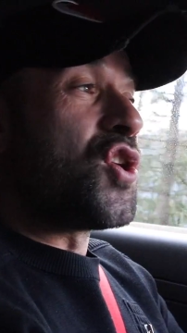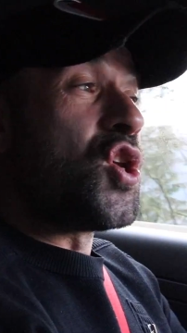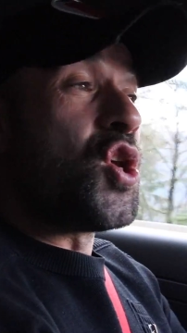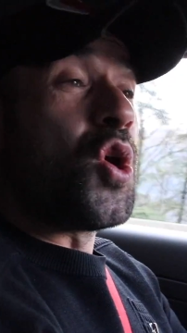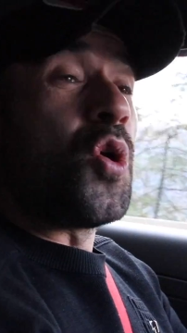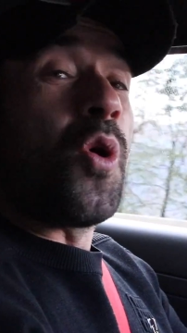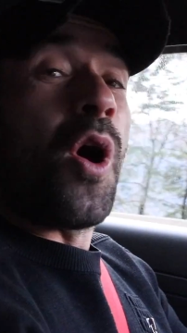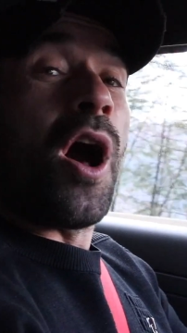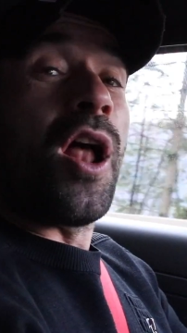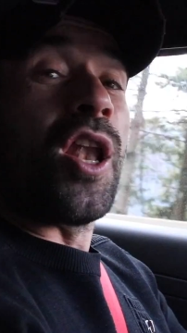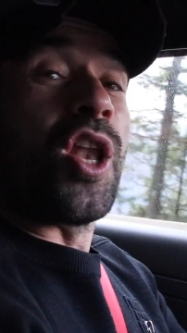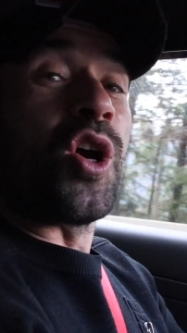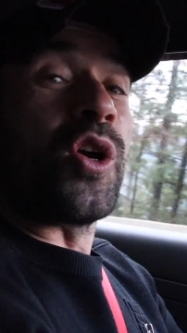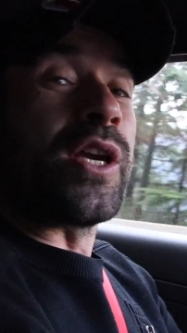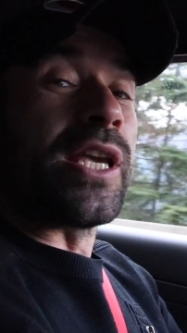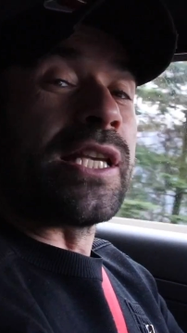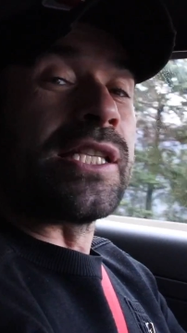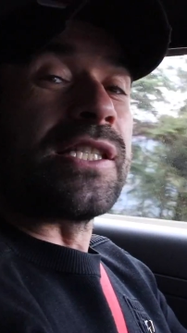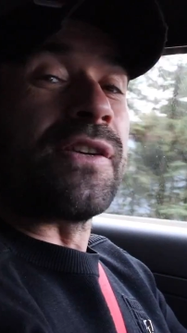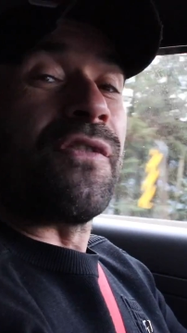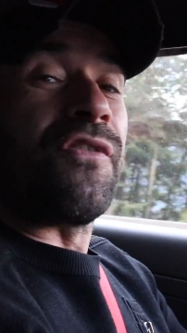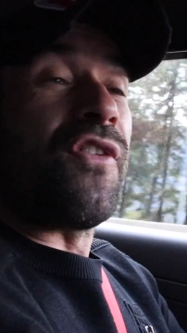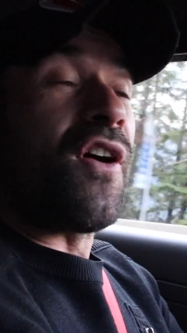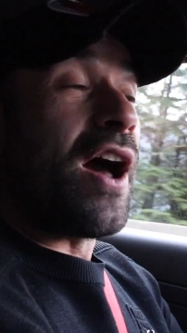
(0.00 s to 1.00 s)
you are
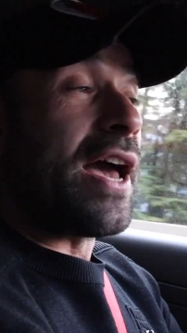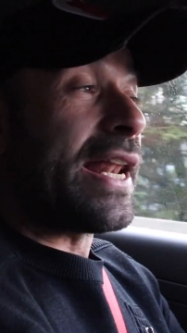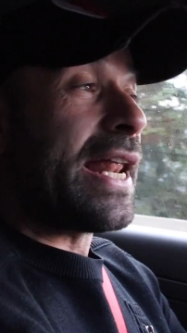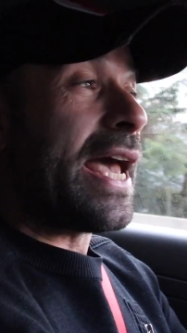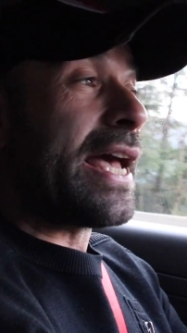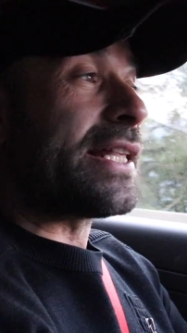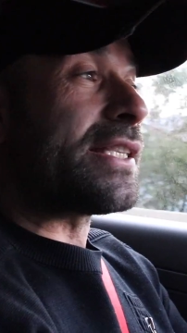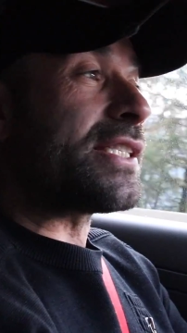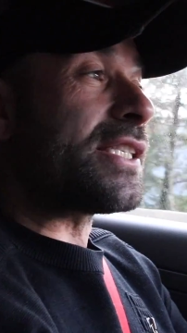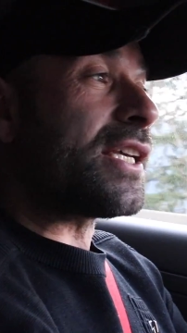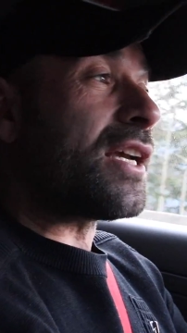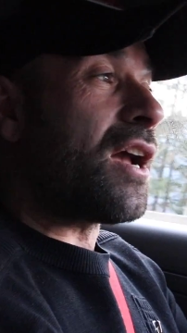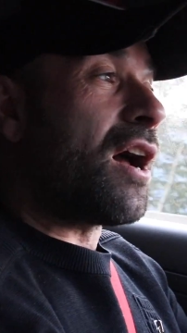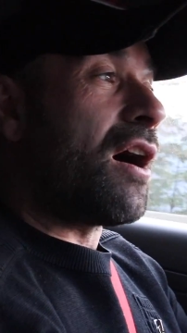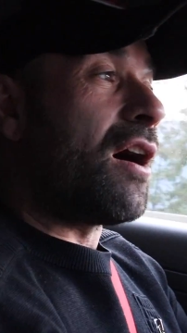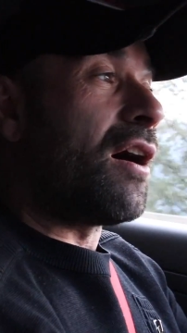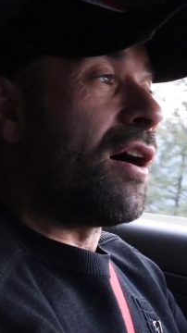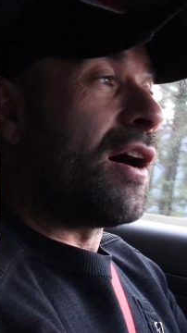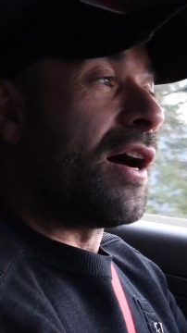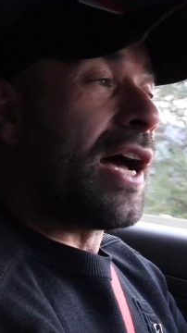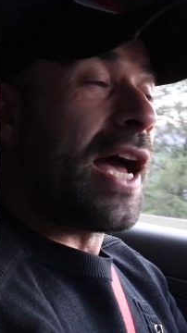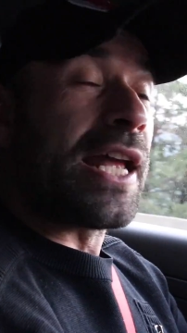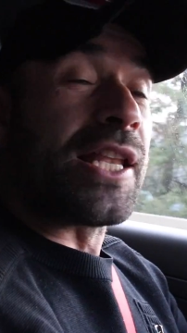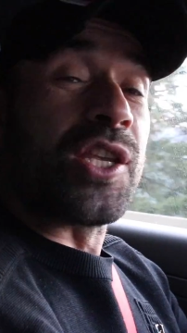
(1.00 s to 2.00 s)
looking to finance a
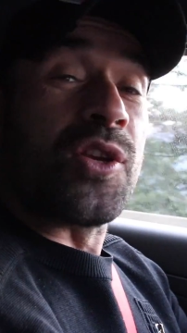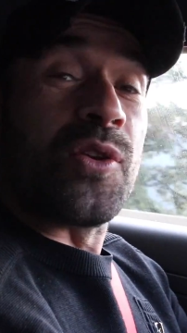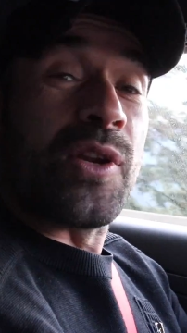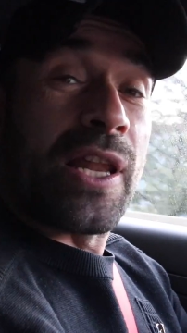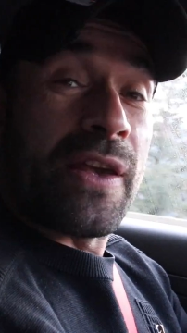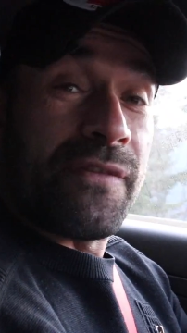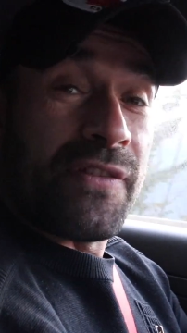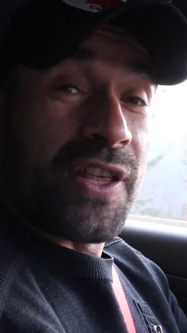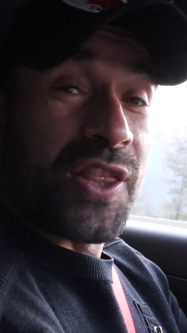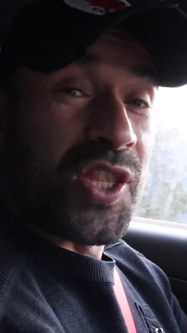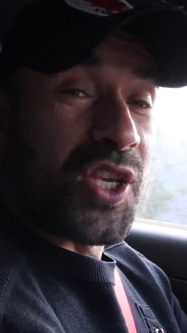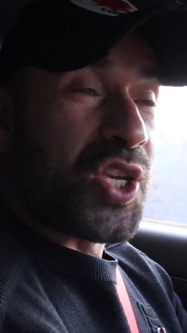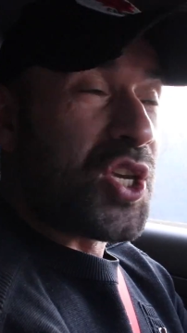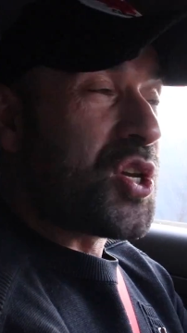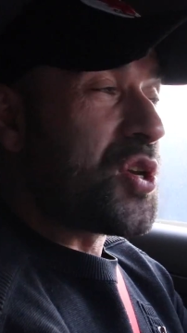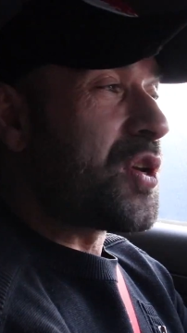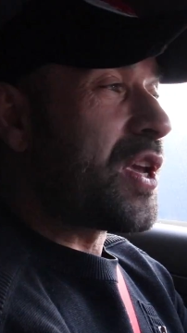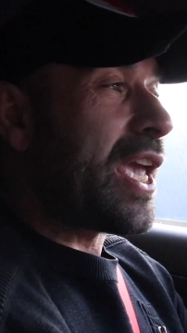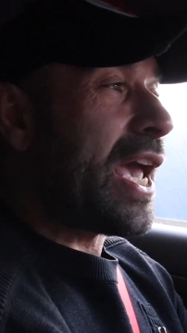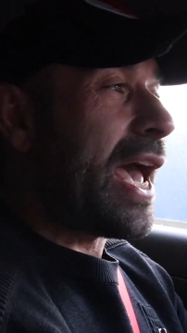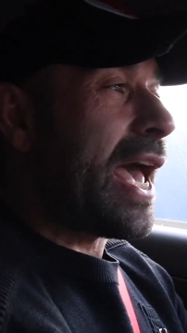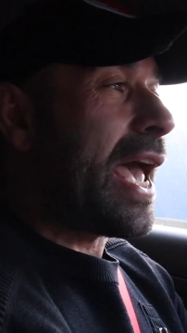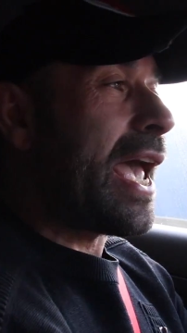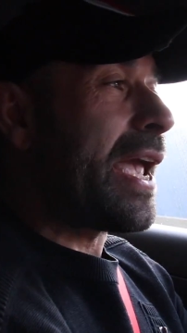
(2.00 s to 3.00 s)
car and you live in the
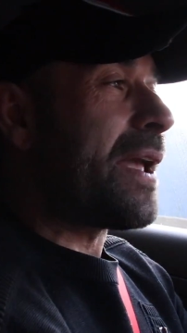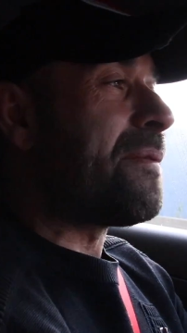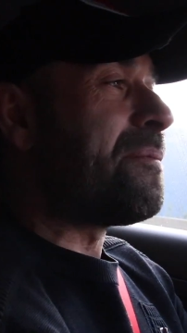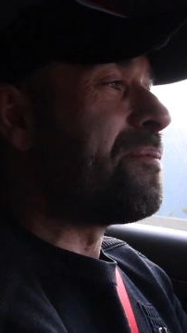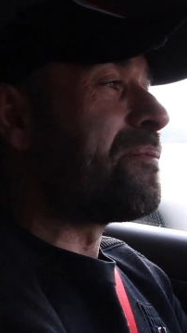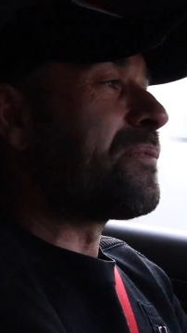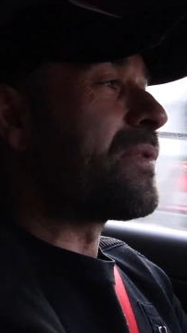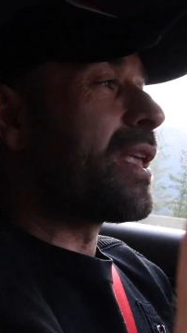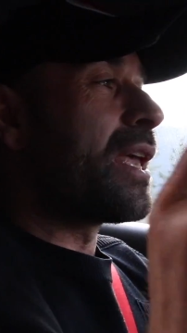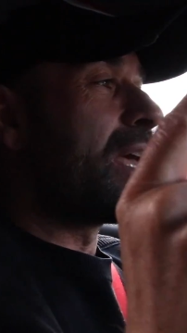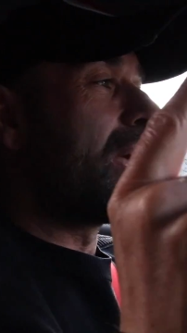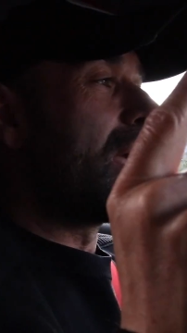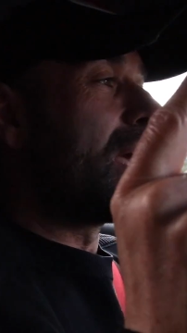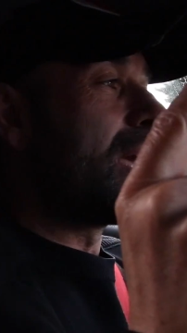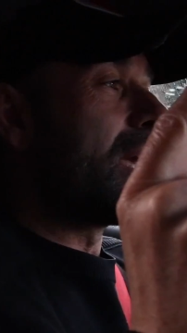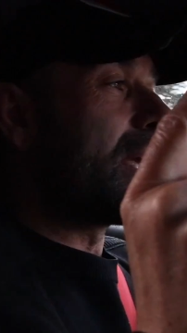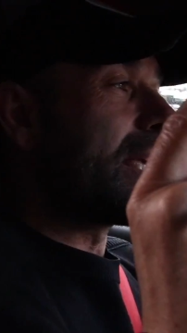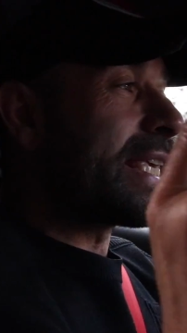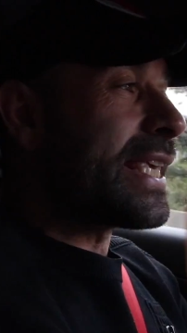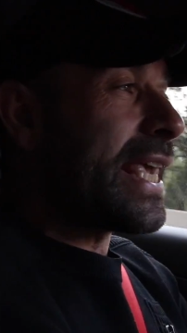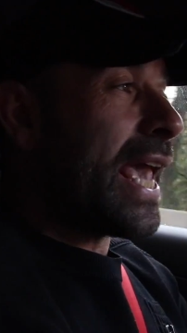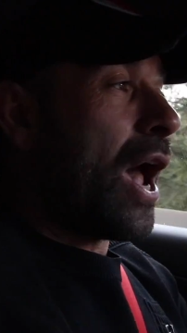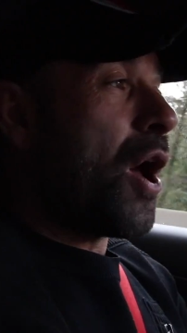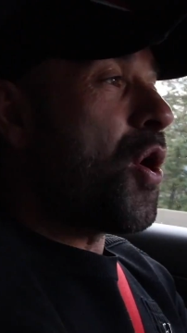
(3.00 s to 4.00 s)
UK,
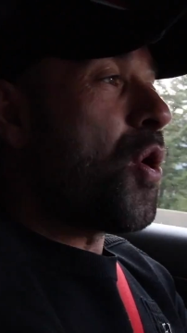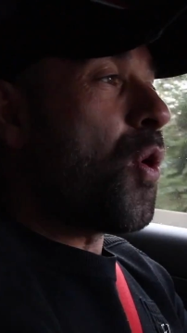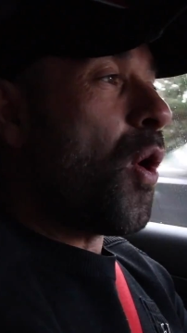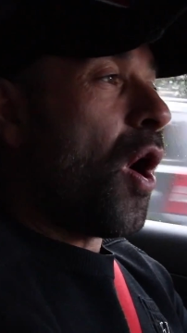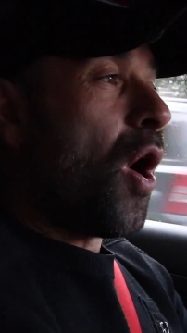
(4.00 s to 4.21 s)
go